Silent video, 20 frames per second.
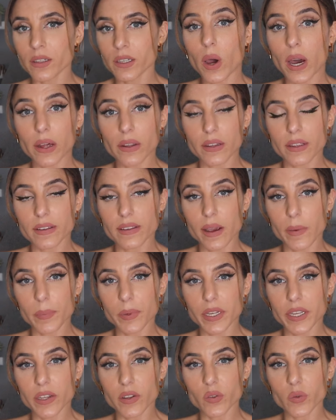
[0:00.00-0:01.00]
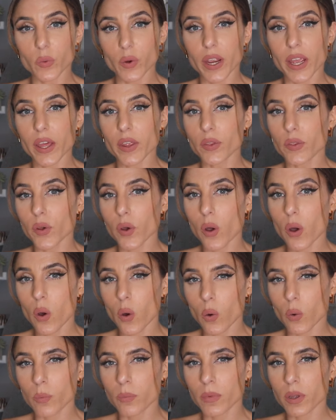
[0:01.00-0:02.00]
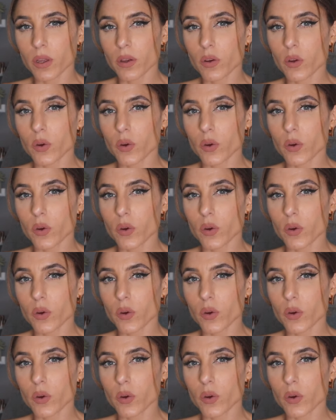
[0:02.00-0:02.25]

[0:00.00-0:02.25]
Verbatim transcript: While the deputies were in the home,